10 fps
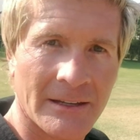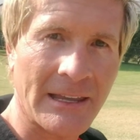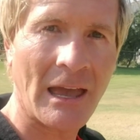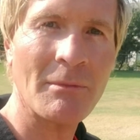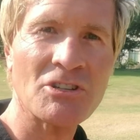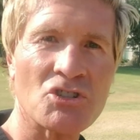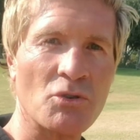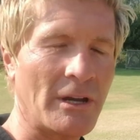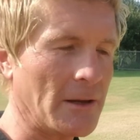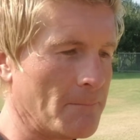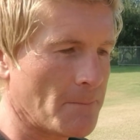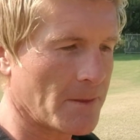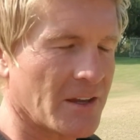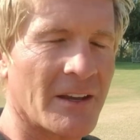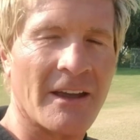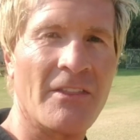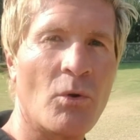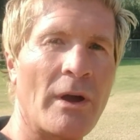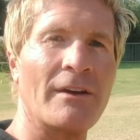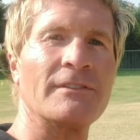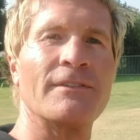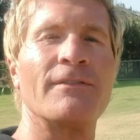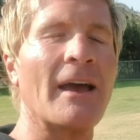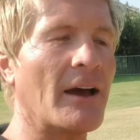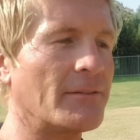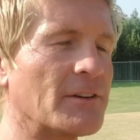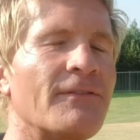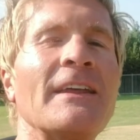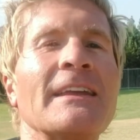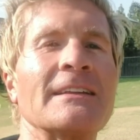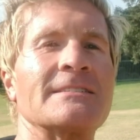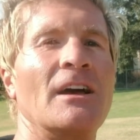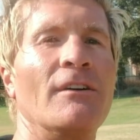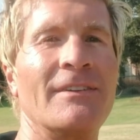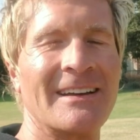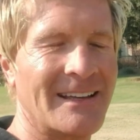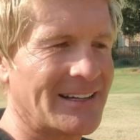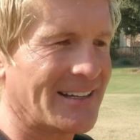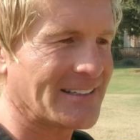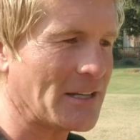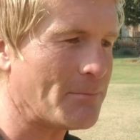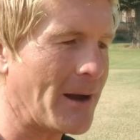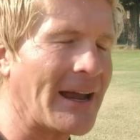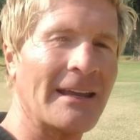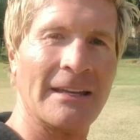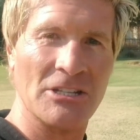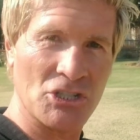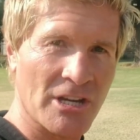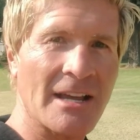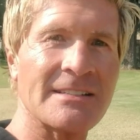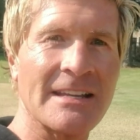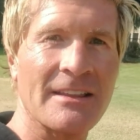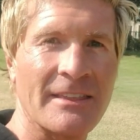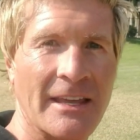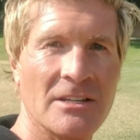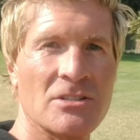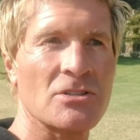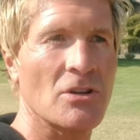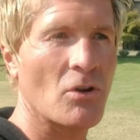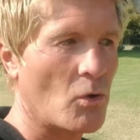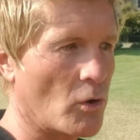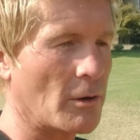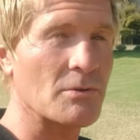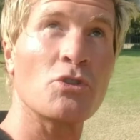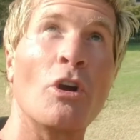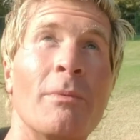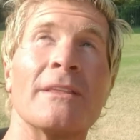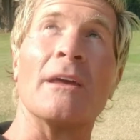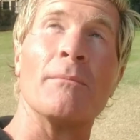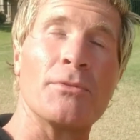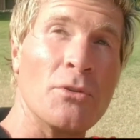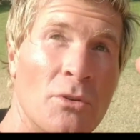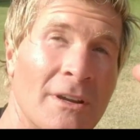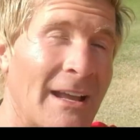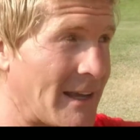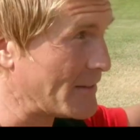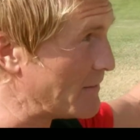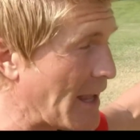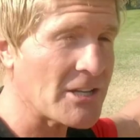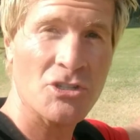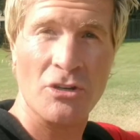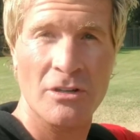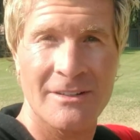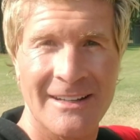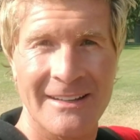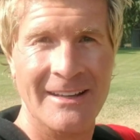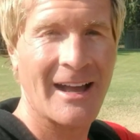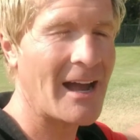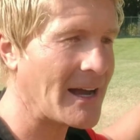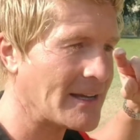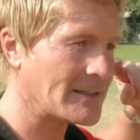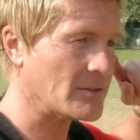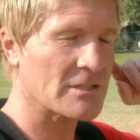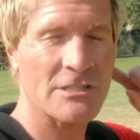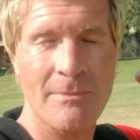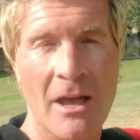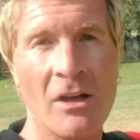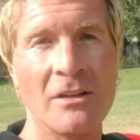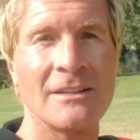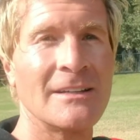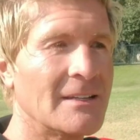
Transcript: chemistry in the way of defending itself. See, by ingesting things or absorbing them through nature, smell,